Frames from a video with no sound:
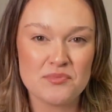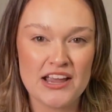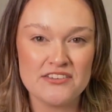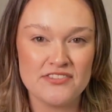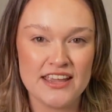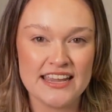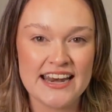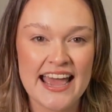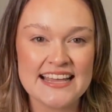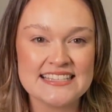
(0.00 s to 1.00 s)
Bryan
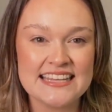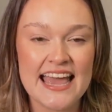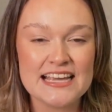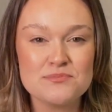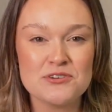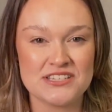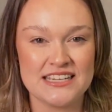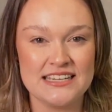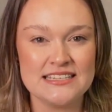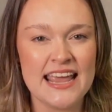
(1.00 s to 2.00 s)
Fagan has the
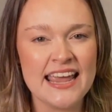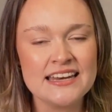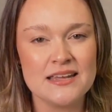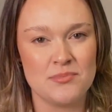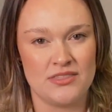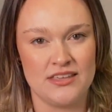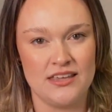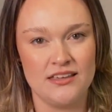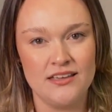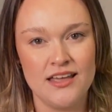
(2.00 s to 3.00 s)
expertise and
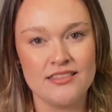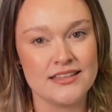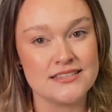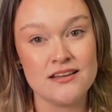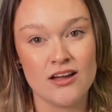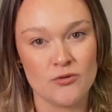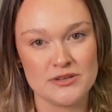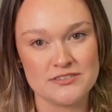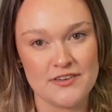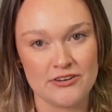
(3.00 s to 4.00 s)
empathy that's not
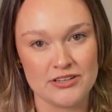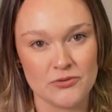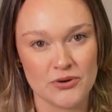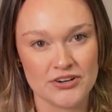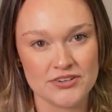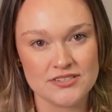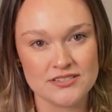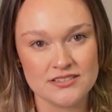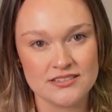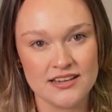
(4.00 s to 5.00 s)
always found in lawyers.
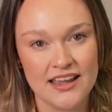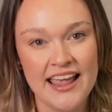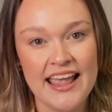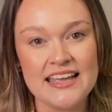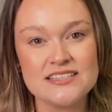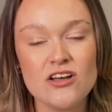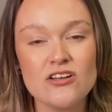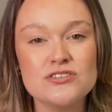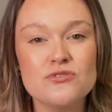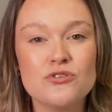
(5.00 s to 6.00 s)
It's
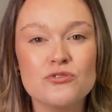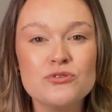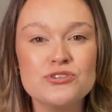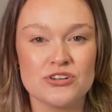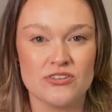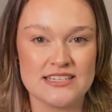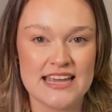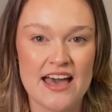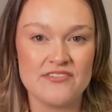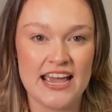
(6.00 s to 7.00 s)
also crucial to
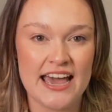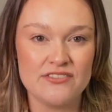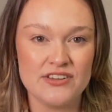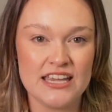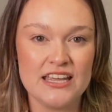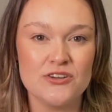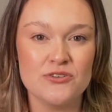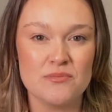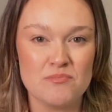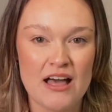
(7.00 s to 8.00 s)
have an advocate
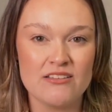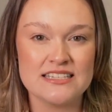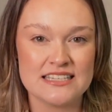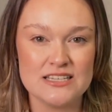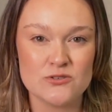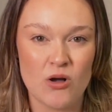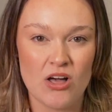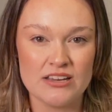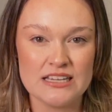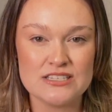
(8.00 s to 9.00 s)
who can balance these
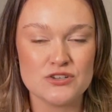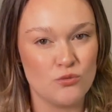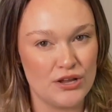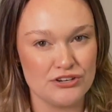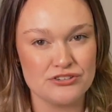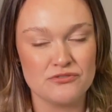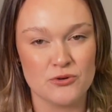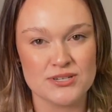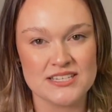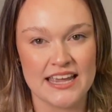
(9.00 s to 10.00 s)
qualities to win your
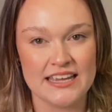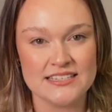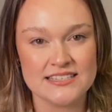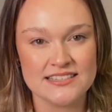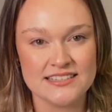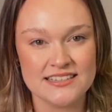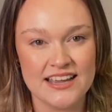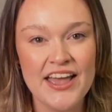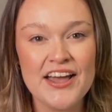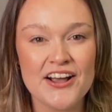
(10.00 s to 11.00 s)
divorce case.
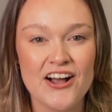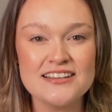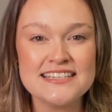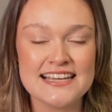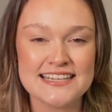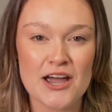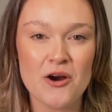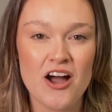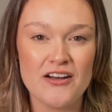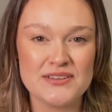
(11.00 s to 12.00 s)
Contact
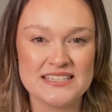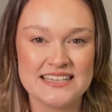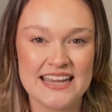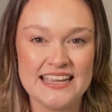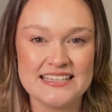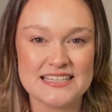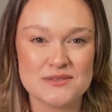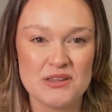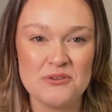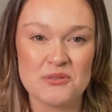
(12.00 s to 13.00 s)
our office today to
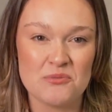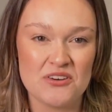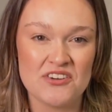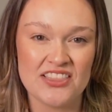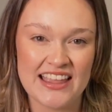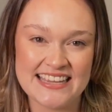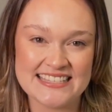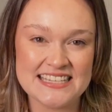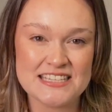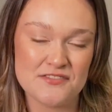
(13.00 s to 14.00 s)
speak with one of our
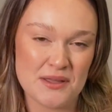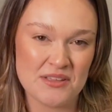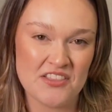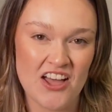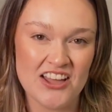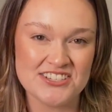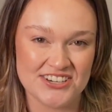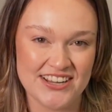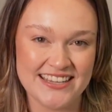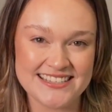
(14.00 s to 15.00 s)
licensed family law
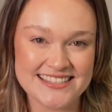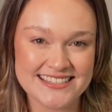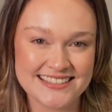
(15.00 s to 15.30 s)
attorneys.